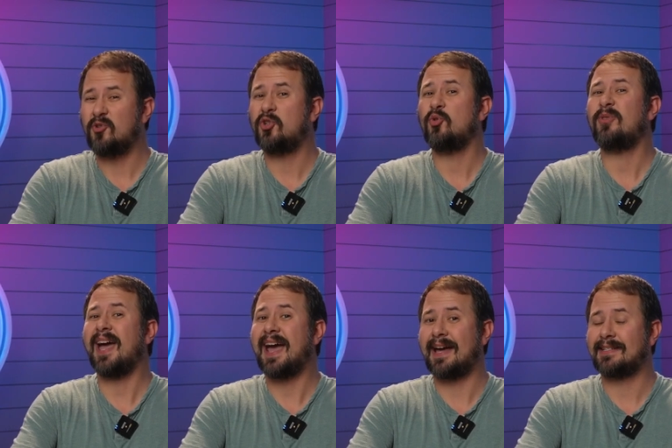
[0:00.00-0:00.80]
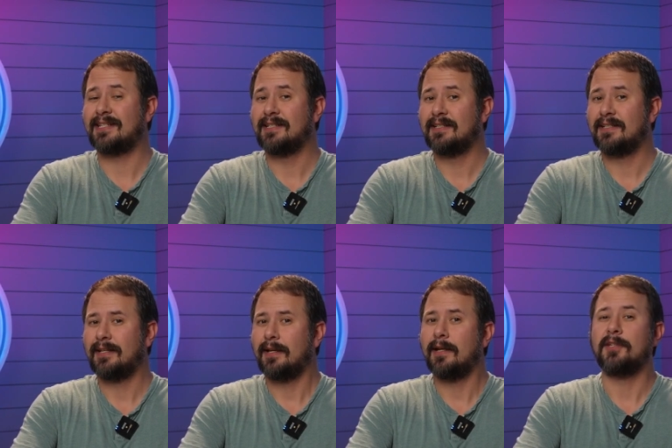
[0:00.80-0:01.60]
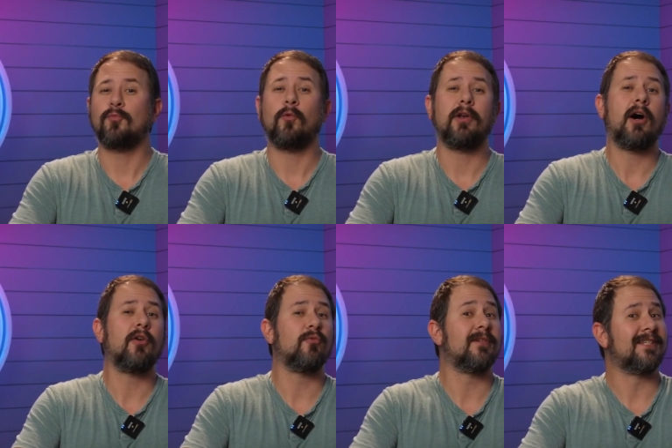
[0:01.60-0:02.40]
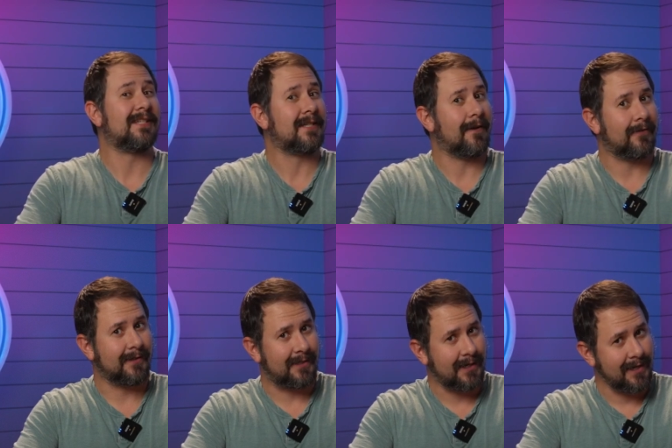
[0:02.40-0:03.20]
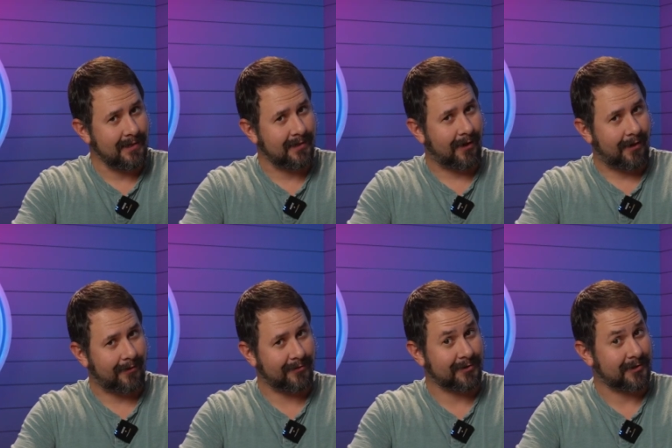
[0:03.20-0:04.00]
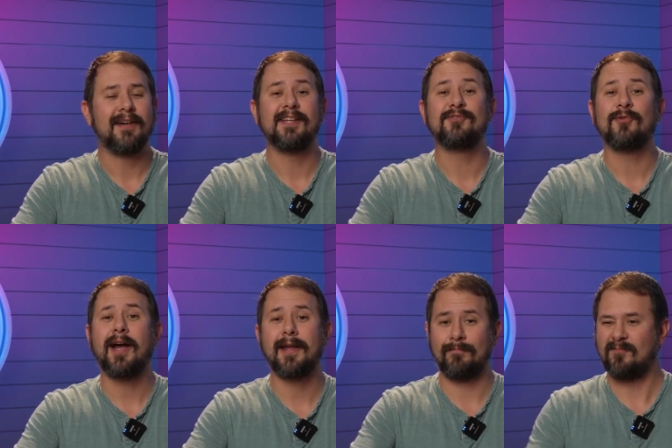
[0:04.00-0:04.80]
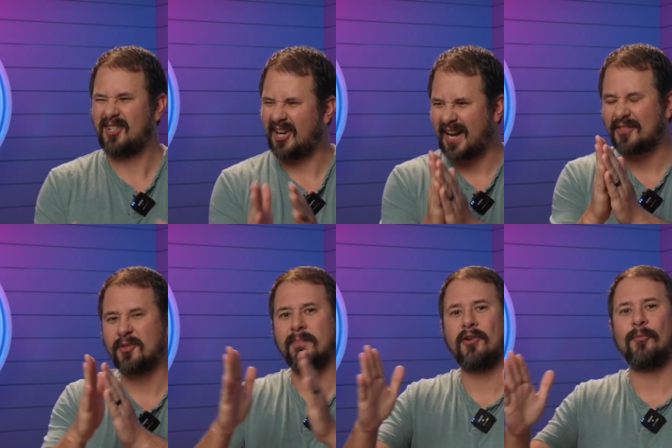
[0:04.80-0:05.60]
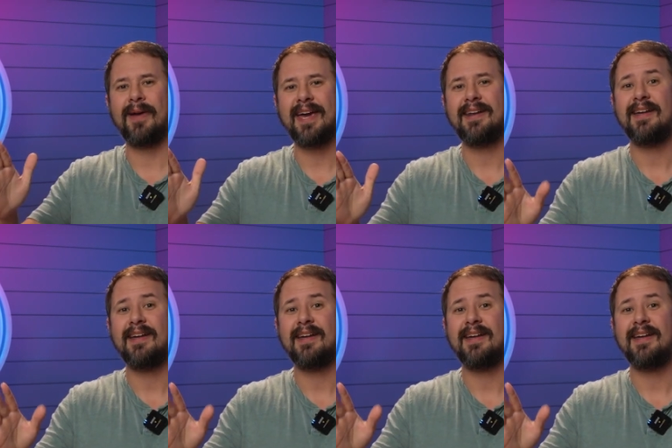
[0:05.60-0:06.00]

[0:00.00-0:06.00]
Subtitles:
you do that, it's $117. That's right, cut out the middleman,